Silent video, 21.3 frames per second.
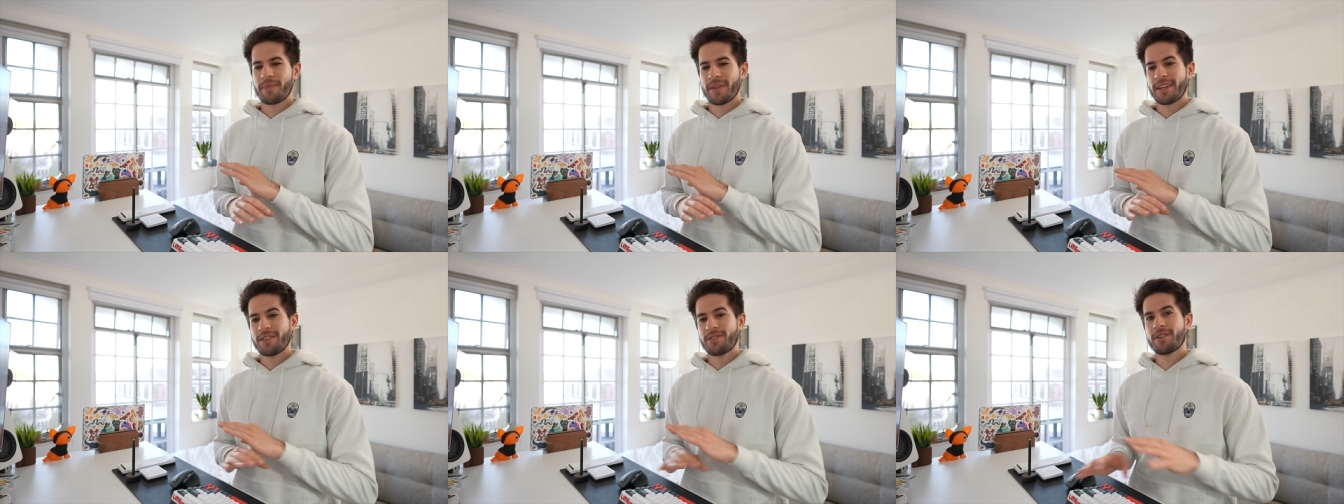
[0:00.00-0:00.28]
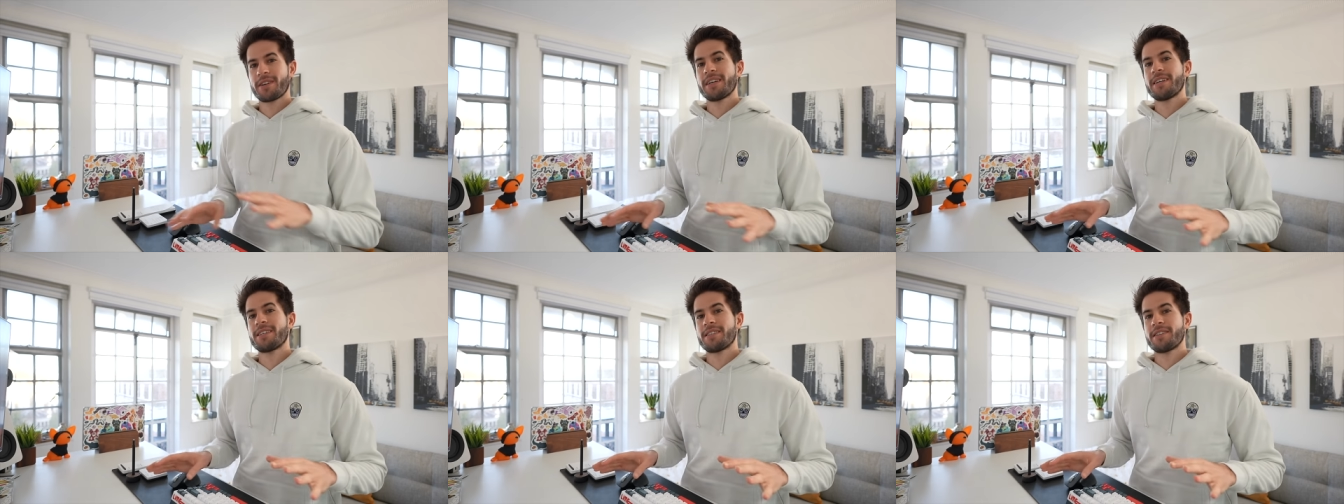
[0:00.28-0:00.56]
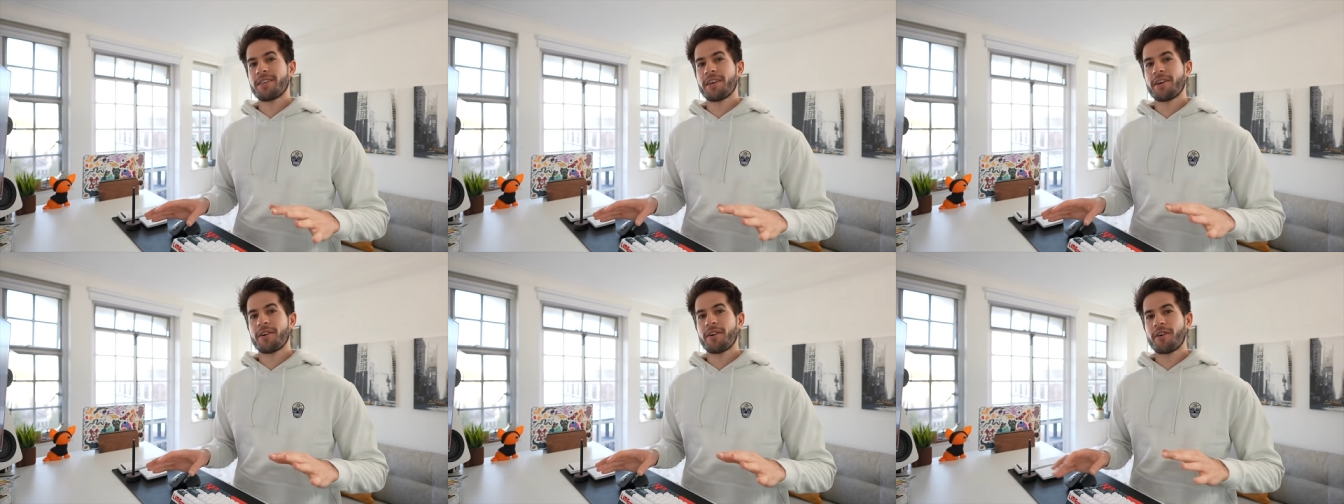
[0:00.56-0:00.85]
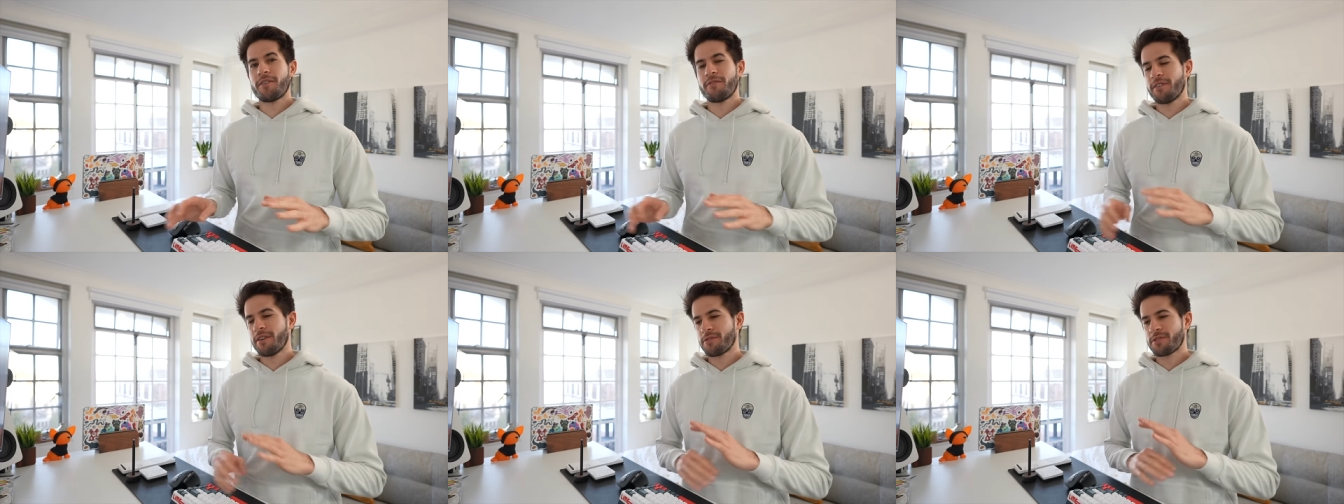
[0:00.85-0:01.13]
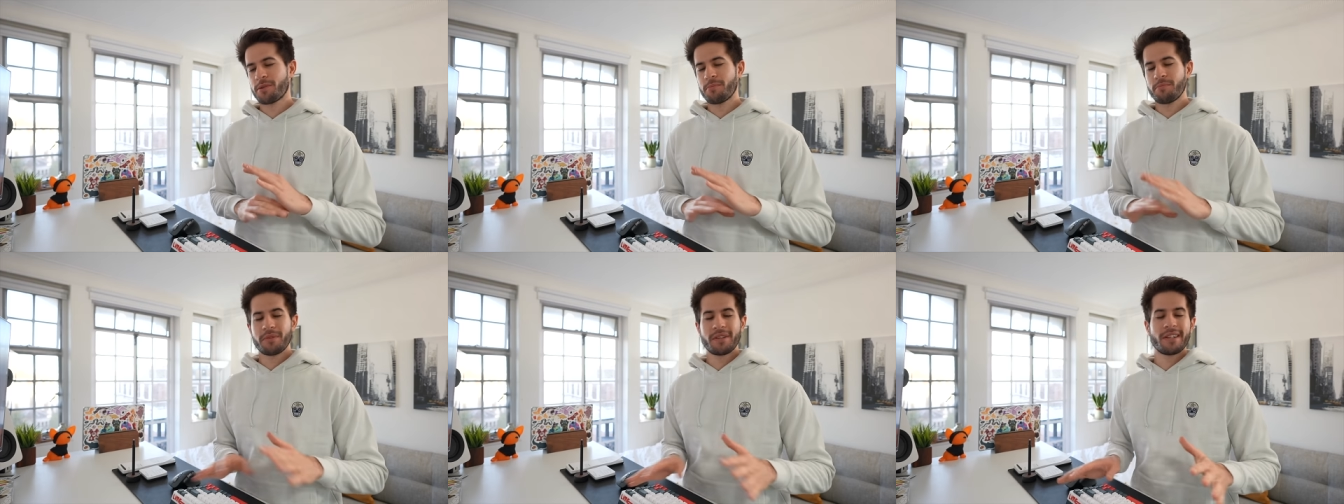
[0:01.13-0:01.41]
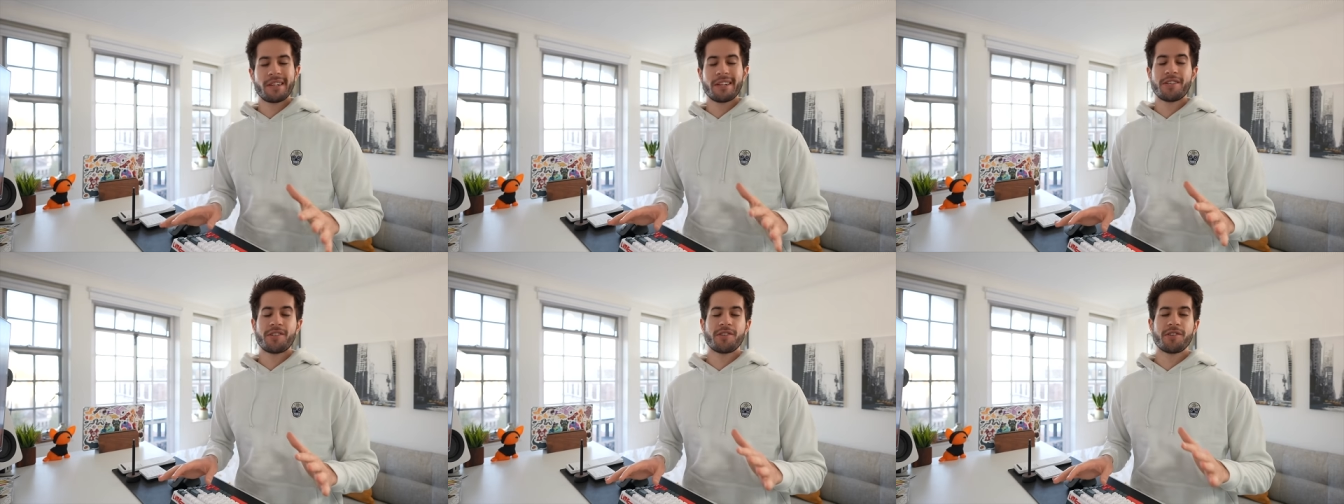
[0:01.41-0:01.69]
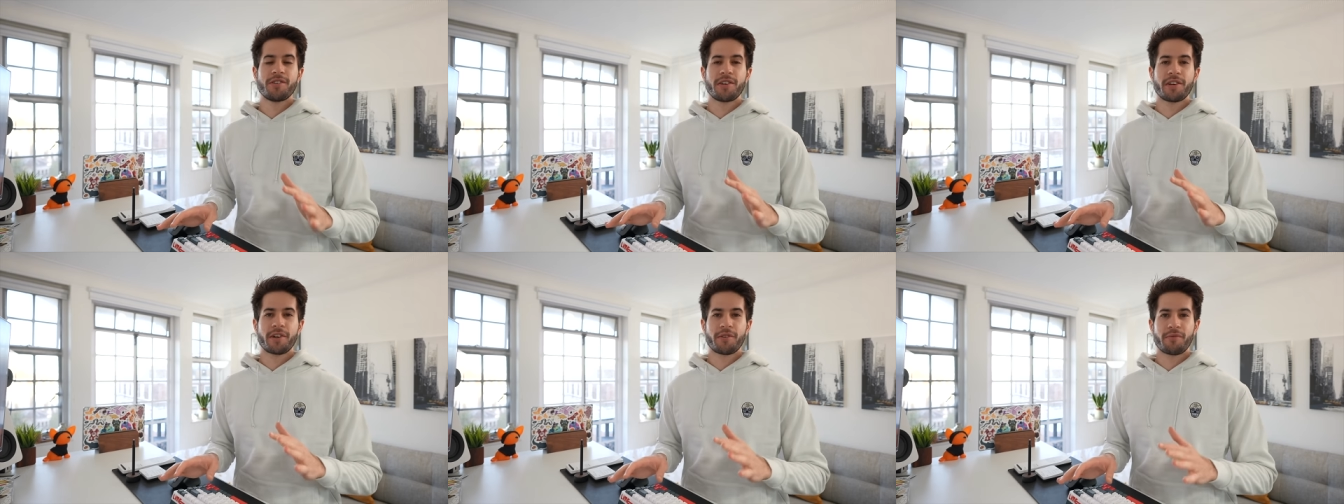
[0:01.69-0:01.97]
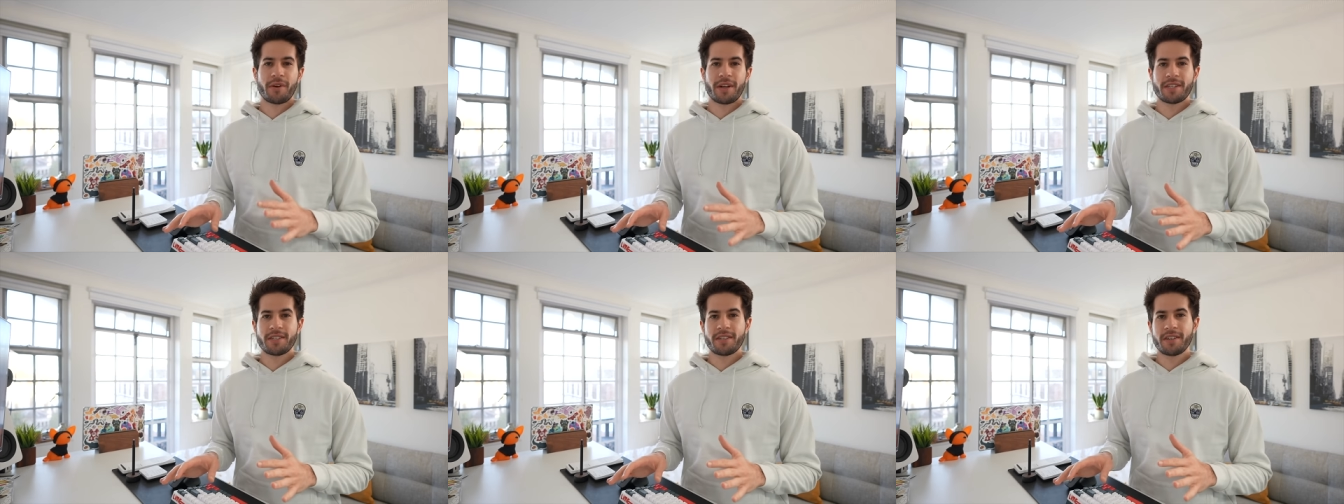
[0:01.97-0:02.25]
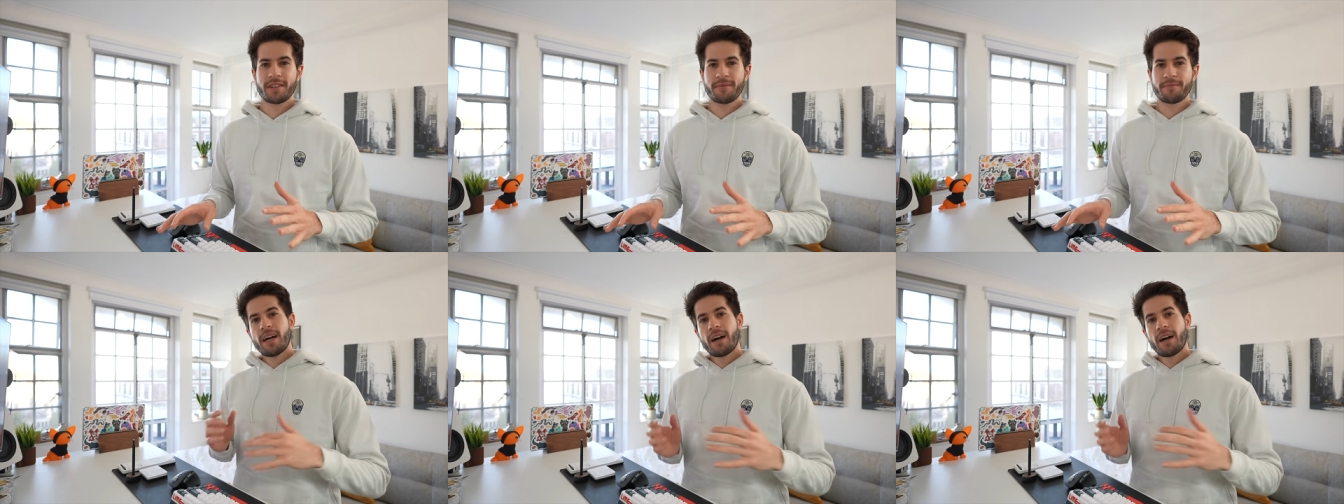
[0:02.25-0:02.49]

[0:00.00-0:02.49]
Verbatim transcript: I took it as a day off. I was completely chilling and resting.